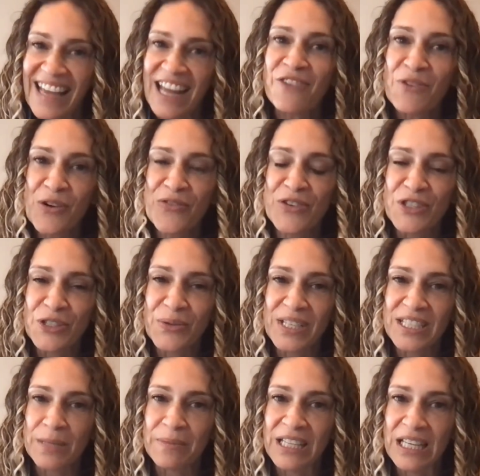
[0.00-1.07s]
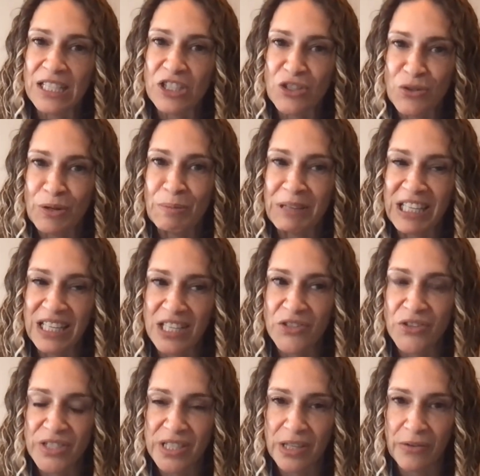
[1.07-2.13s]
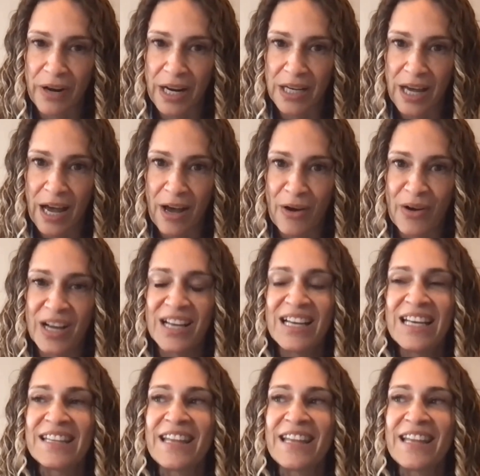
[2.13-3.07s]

Land Rover is doing something extremely interesting right now.